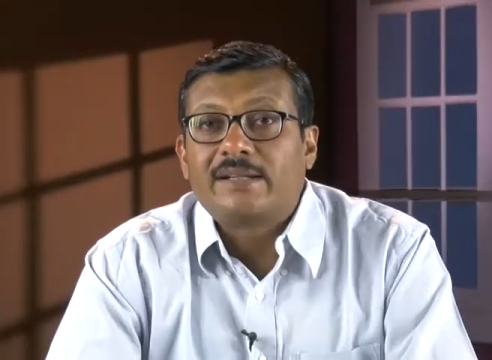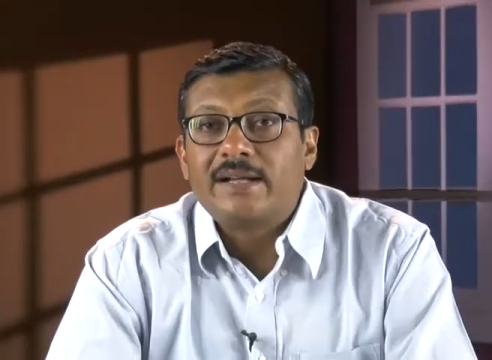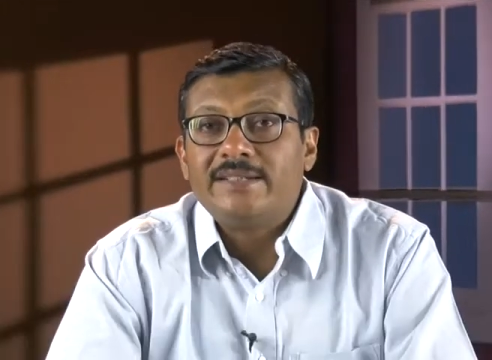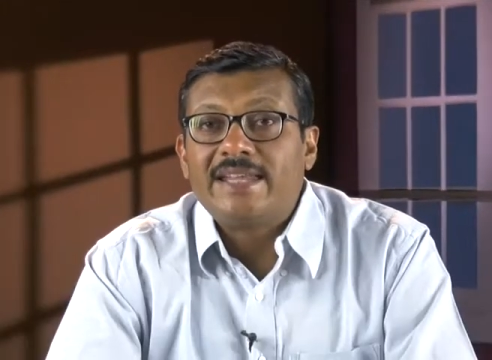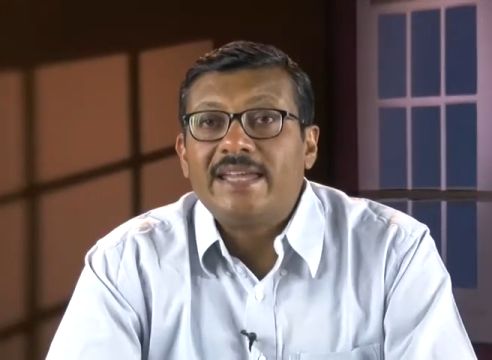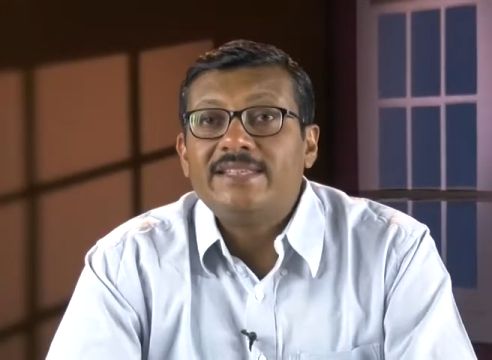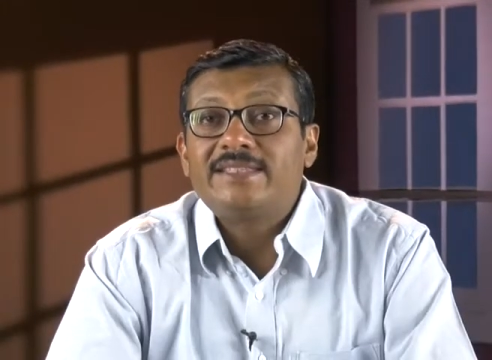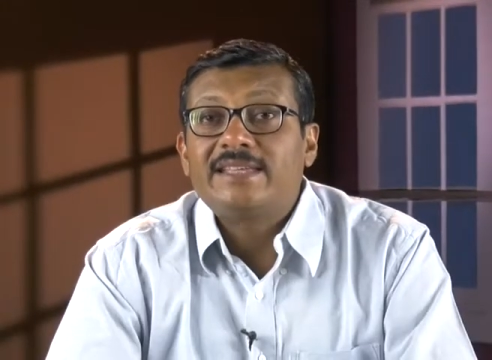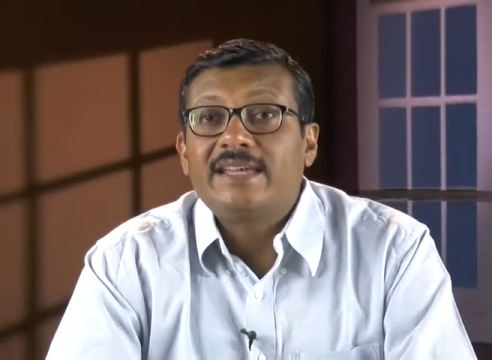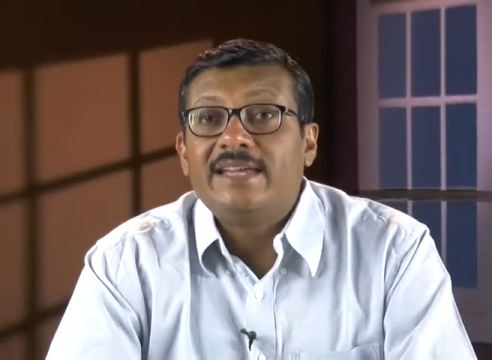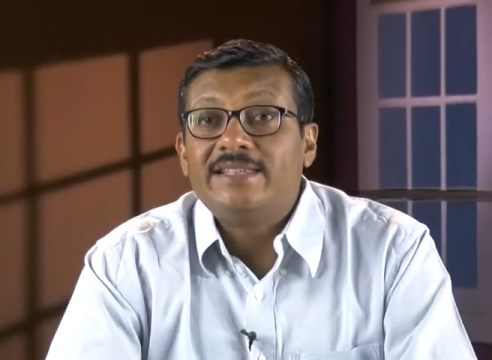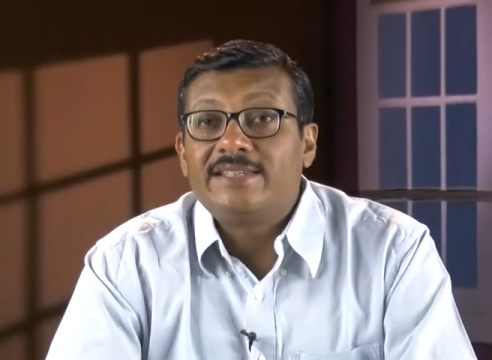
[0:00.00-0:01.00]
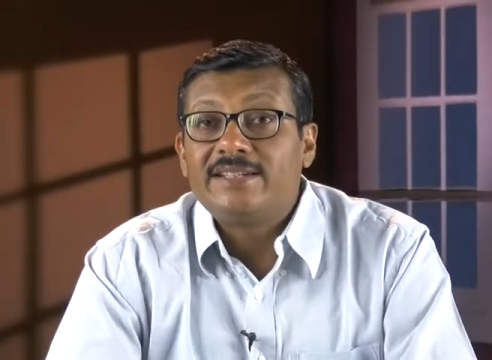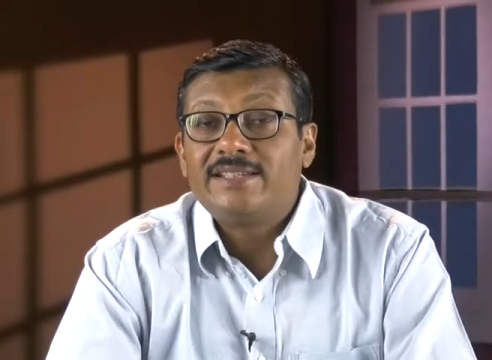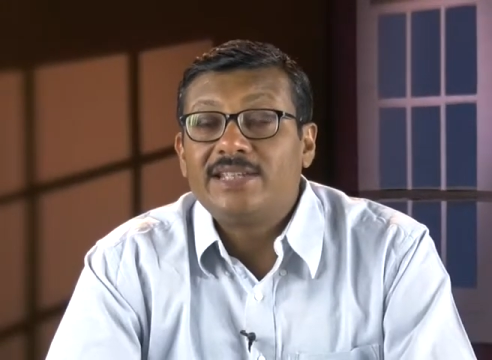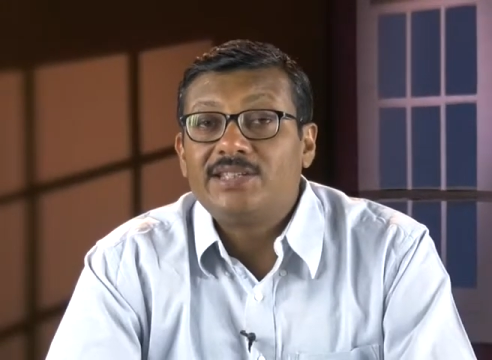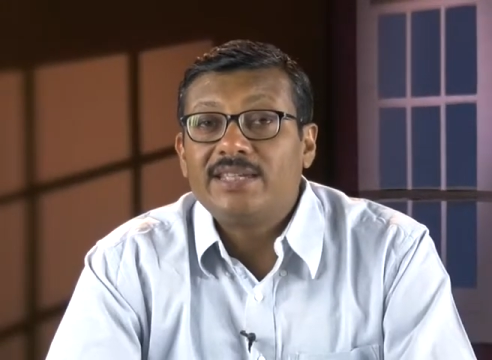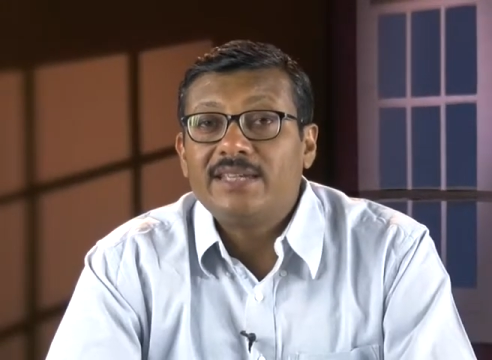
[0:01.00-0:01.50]
contains
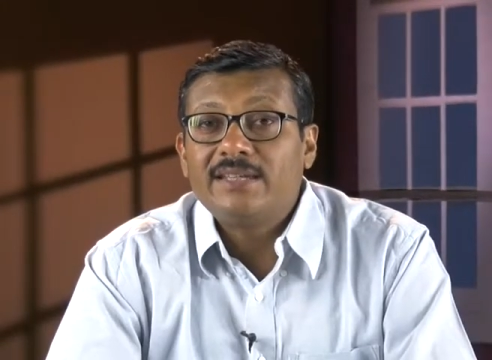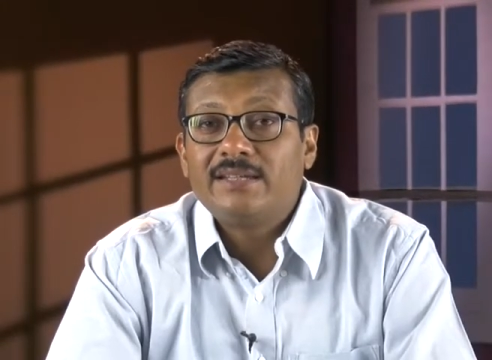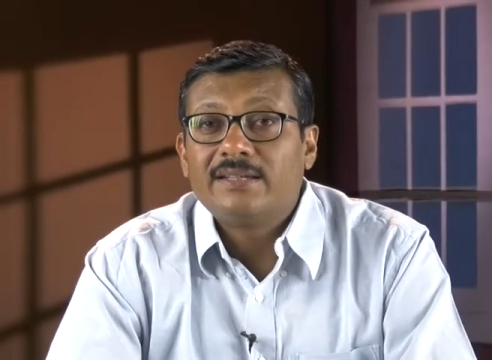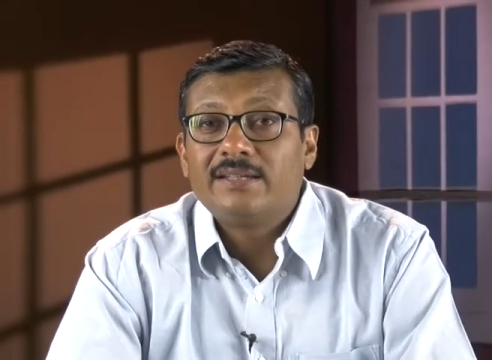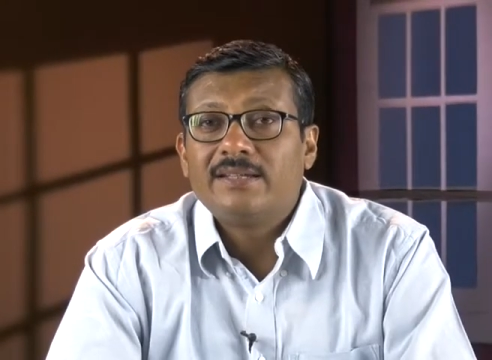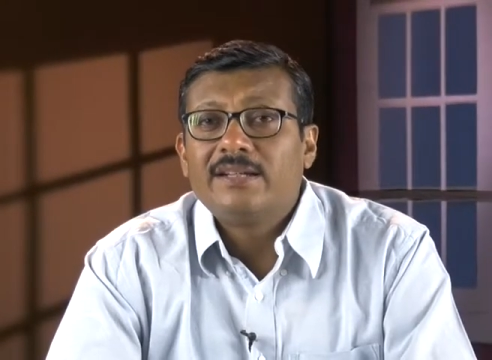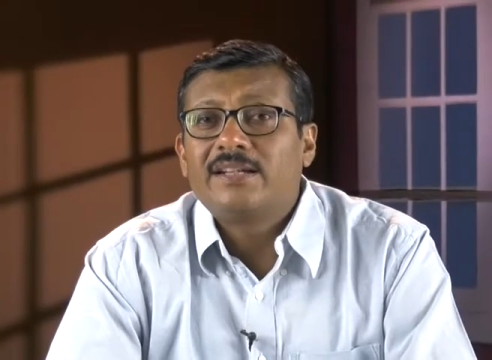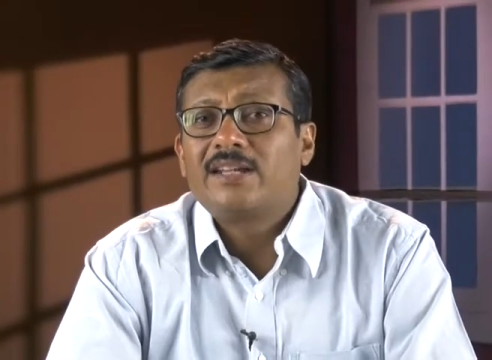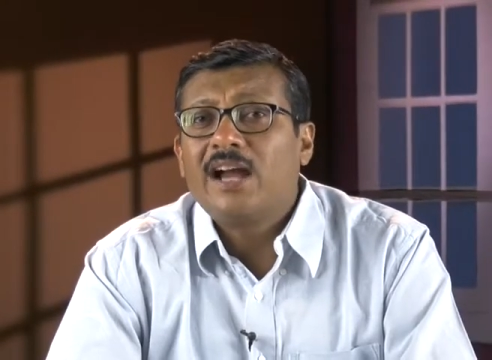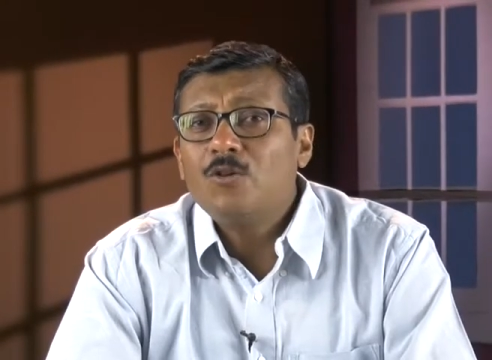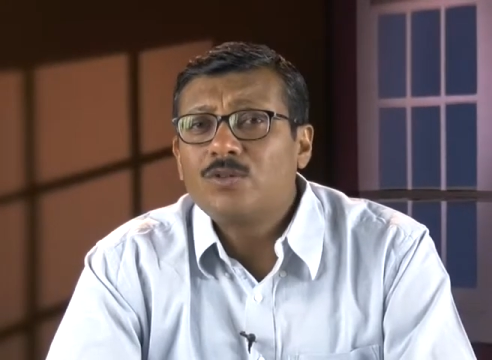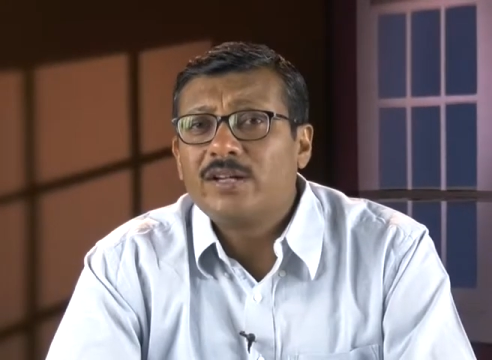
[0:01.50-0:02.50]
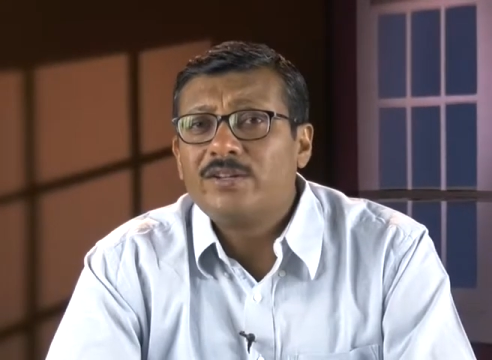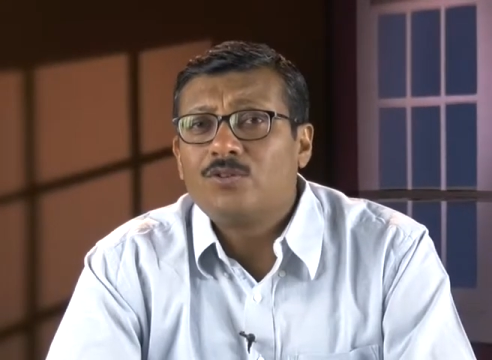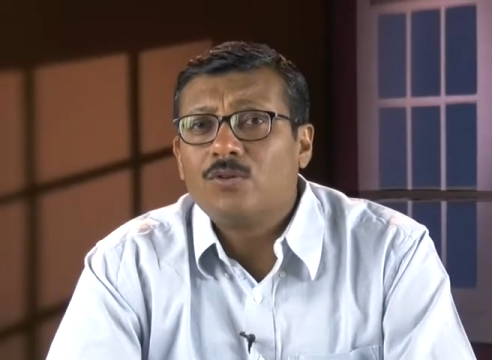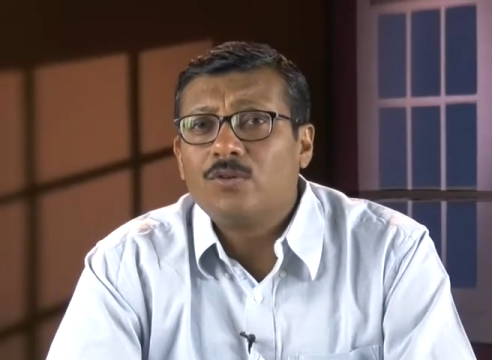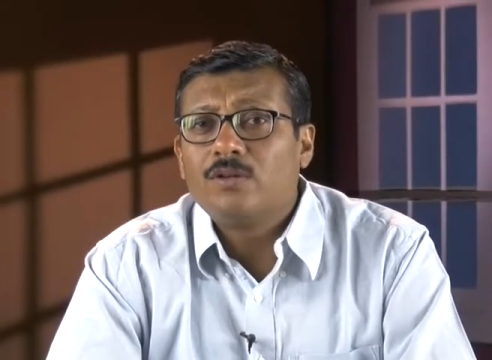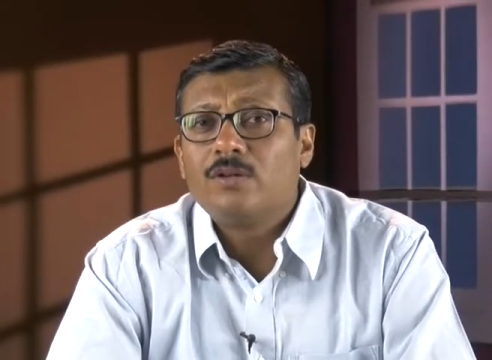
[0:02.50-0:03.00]
insurgency, crowd
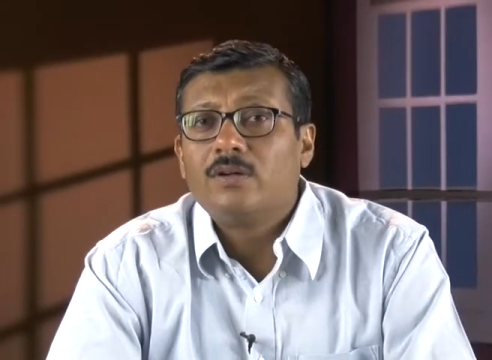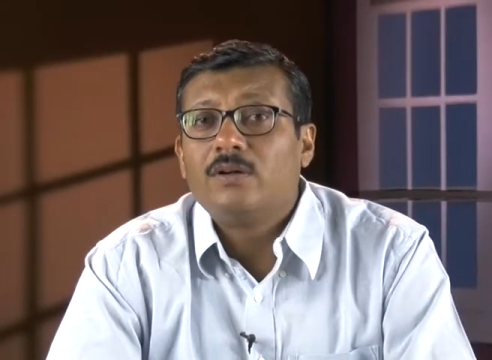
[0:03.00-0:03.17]
control,